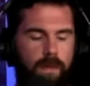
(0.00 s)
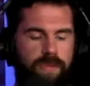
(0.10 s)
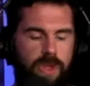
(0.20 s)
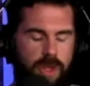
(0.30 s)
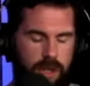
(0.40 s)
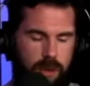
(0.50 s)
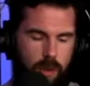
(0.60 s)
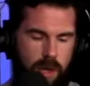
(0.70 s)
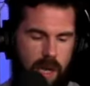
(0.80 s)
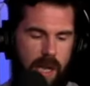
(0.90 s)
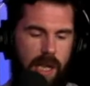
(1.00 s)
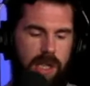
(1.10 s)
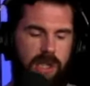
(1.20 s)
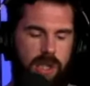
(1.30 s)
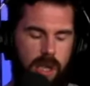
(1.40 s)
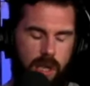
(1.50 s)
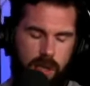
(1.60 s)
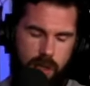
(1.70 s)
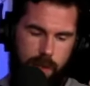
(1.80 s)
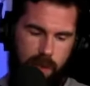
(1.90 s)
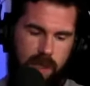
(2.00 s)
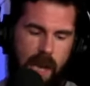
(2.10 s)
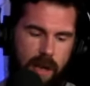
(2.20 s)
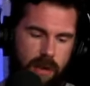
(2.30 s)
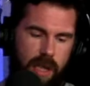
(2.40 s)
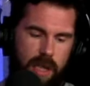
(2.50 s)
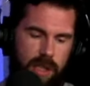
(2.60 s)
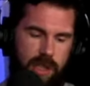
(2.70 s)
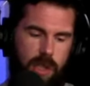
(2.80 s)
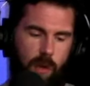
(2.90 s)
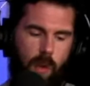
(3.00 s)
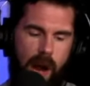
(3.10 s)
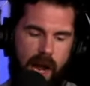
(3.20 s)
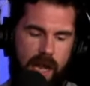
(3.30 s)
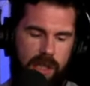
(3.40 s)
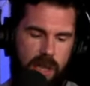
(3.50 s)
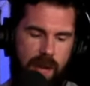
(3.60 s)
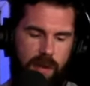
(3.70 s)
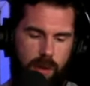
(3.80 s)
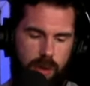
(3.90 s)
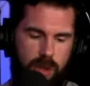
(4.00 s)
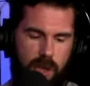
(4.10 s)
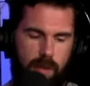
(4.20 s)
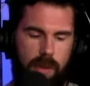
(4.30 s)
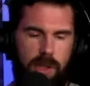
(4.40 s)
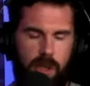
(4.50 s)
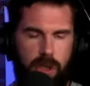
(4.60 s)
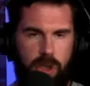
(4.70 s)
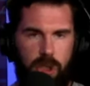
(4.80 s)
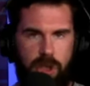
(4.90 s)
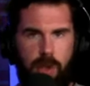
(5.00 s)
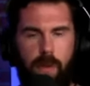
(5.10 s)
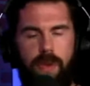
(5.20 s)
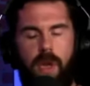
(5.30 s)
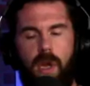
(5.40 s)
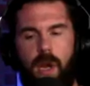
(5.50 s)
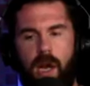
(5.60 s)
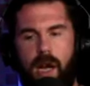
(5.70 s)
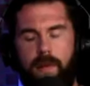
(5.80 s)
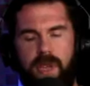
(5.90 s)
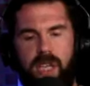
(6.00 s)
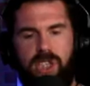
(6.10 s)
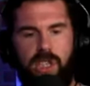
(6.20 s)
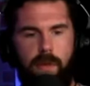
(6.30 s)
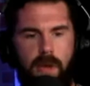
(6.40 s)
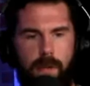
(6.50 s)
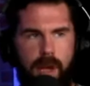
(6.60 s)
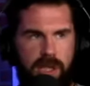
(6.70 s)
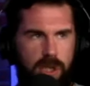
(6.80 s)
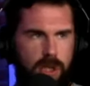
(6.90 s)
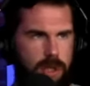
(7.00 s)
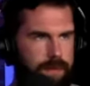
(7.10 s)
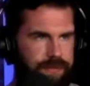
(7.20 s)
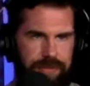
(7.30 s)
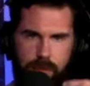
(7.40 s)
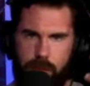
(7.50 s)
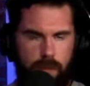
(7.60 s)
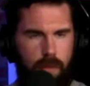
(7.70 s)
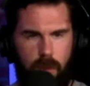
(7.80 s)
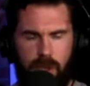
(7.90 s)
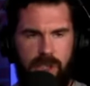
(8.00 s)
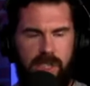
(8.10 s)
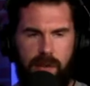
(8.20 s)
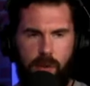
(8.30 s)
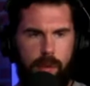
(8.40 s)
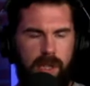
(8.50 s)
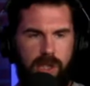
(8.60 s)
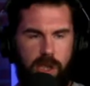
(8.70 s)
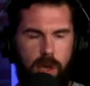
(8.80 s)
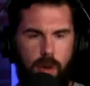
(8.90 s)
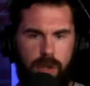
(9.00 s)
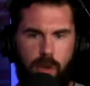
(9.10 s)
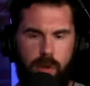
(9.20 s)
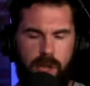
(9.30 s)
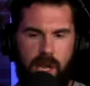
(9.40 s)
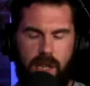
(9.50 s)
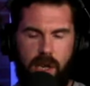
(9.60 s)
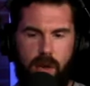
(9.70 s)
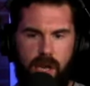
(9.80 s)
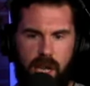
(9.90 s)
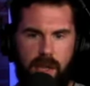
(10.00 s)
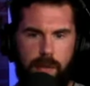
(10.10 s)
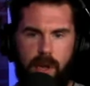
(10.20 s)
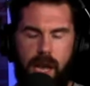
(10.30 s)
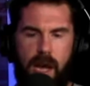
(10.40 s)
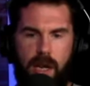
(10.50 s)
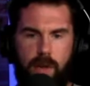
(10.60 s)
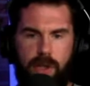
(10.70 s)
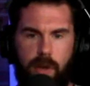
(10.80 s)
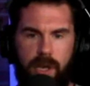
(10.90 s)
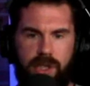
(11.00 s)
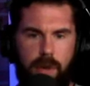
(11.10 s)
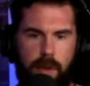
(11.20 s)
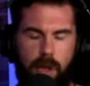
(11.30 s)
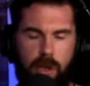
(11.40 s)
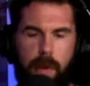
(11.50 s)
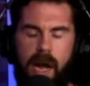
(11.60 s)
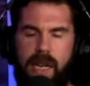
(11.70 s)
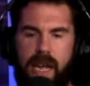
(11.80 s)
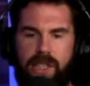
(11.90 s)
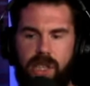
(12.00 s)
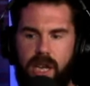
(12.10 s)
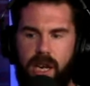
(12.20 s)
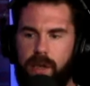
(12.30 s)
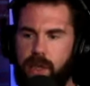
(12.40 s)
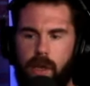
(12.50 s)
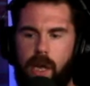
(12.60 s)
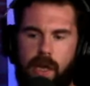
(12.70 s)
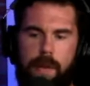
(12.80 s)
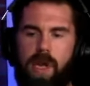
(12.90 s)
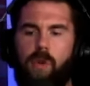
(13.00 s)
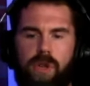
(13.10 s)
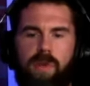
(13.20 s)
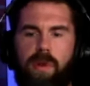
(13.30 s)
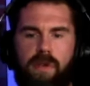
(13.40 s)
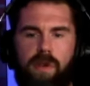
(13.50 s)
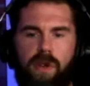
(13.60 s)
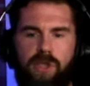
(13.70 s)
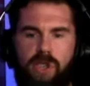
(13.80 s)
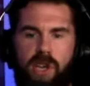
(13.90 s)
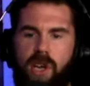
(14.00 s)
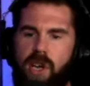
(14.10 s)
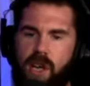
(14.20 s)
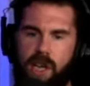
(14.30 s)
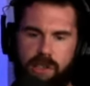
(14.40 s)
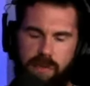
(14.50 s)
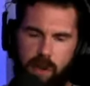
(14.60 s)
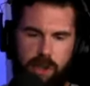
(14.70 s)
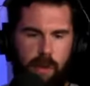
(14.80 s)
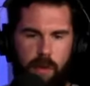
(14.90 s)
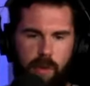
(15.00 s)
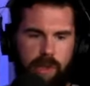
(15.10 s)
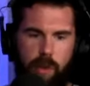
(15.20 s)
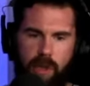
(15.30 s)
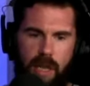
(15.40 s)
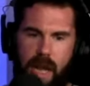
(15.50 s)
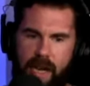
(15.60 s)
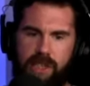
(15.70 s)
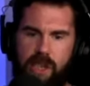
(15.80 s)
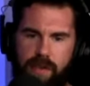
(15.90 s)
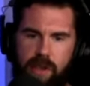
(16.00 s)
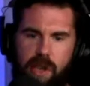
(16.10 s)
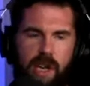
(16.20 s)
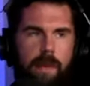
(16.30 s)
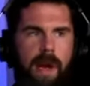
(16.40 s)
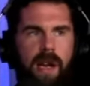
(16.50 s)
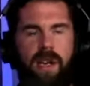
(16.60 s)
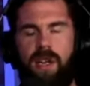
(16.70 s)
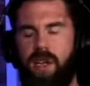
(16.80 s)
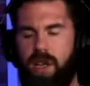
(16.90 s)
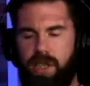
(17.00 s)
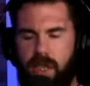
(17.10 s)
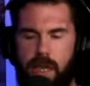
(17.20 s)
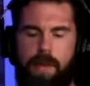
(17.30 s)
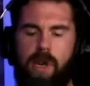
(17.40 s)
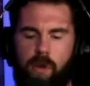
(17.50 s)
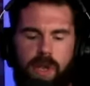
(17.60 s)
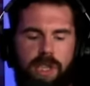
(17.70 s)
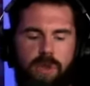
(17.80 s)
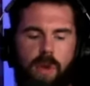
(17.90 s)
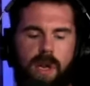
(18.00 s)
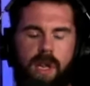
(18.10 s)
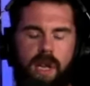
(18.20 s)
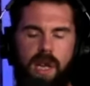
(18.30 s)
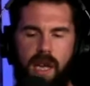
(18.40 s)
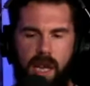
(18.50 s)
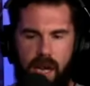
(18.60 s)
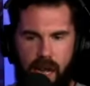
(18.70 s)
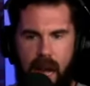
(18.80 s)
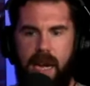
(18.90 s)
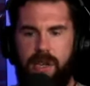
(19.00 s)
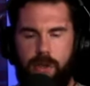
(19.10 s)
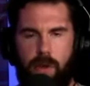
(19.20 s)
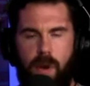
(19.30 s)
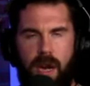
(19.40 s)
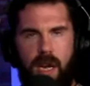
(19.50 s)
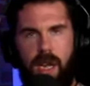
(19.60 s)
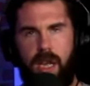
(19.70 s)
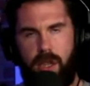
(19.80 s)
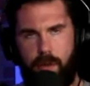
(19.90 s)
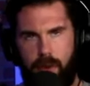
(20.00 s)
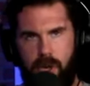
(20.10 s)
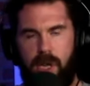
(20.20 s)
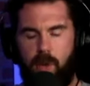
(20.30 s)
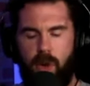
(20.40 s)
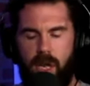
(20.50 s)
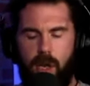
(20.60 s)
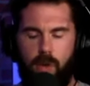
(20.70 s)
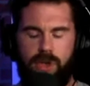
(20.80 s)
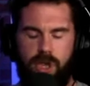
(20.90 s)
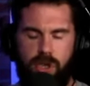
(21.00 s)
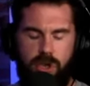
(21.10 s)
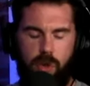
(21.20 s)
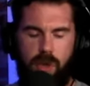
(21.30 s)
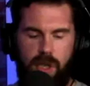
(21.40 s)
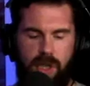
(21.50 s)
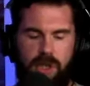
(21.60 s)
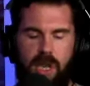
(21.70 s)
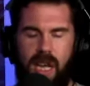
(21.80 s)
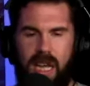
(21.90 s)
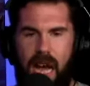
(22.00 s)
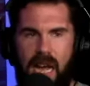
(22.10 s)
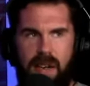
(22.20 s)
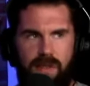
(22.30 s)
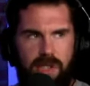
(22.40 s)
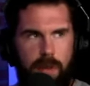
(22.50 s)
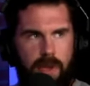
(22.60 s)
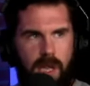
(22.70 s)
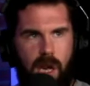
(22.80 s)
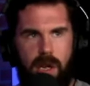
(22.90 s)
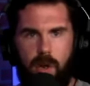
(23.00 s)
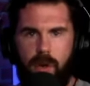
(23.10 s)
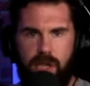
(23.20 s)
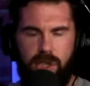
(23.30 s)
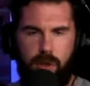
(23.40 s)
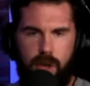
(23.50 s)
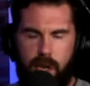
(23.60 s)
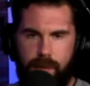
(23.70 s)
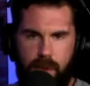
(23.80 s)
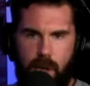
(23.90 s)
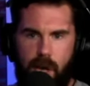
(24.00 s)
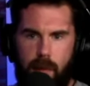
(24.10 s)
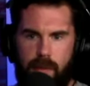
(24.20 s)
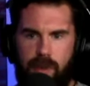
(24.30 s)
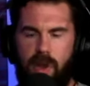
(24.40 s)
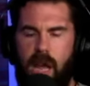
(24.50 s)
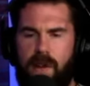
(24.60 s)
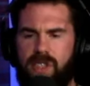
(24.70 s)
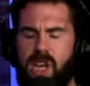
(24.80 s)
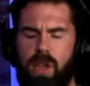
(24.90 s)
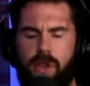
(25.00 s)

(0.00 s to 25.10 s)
This one is is the book title is the rise and evolution of Brazilian Jiu Jitsu. Um, he sent me a message several months ago and told me that you know he had the book out and he was interested in being on the podcast again and i was like okay let me go read the book first because the first one was there was a lot of stuff to talk about I was like, let me go read this one. And I got into it and read it. And again, the book, what it goes into is kind of some of the unknown history um, for a lot of us.